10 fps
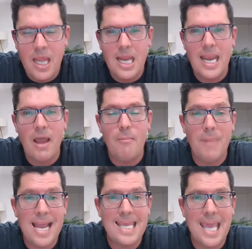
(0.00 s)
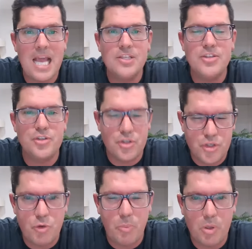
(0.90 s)
Now, my guest,
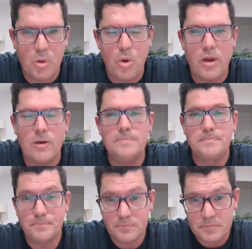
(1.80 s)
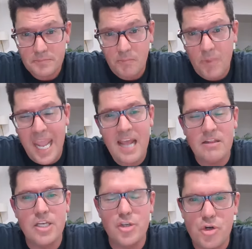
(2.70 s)
super lawyer
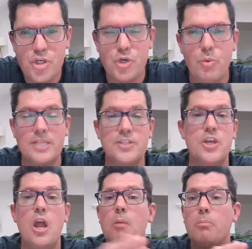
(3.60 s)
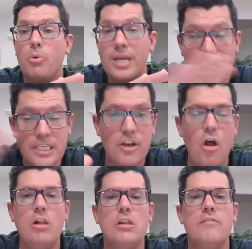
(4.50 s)
Alan Dershowitz, predicted
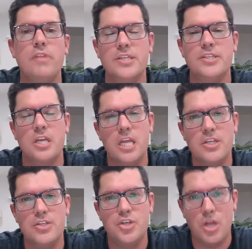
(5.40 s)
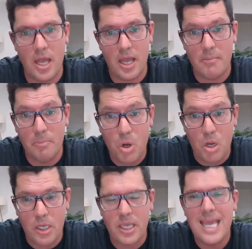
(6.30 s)
all of this in his uh,
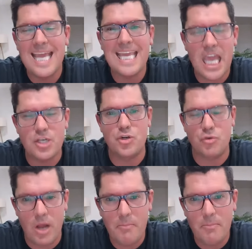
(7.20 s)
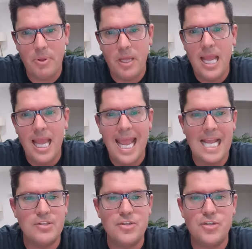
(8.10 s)
book, Get Trump.
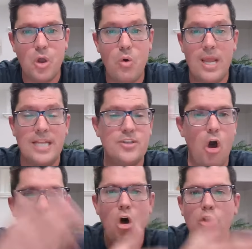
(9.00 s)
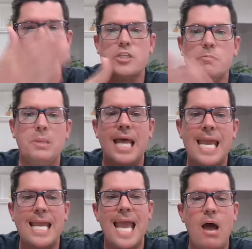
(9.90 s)
And so it's all just
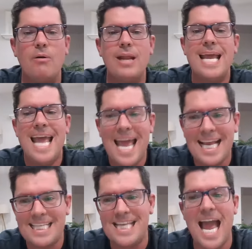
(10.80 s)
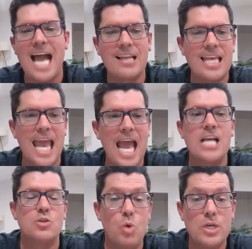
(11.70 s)
playing out exactly
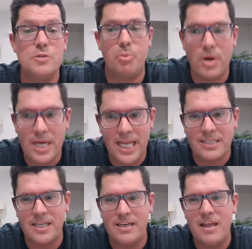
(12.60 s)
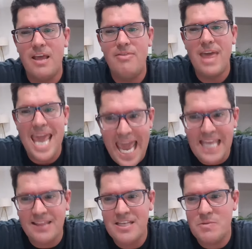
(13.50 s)
as was predicted. They
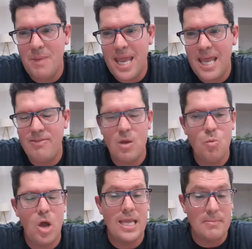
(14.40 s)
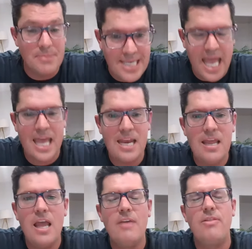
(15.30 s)
hate this man. They want him dead.
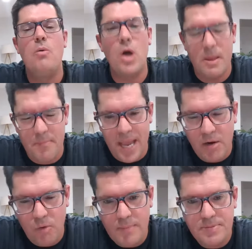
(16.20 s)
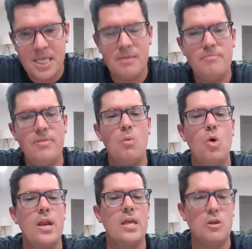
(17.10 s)
They want to bankrupt him. They
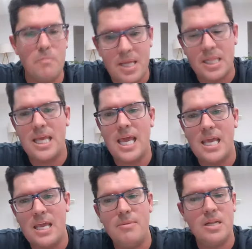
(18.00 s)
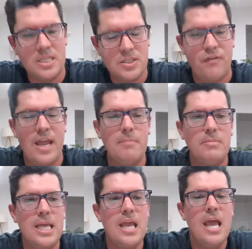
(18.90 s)
want to humiliate him and his
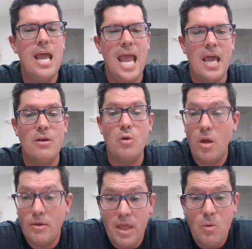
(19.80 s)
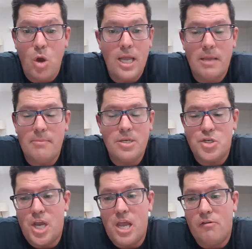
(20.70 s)
family. And they want him in
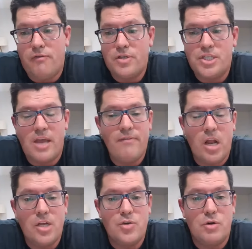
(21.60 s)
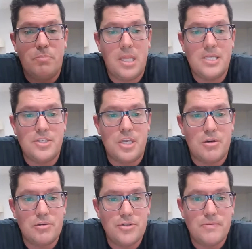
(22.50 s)
jail for seven hundred plus
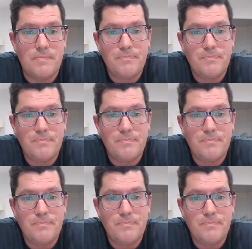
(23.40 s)
years.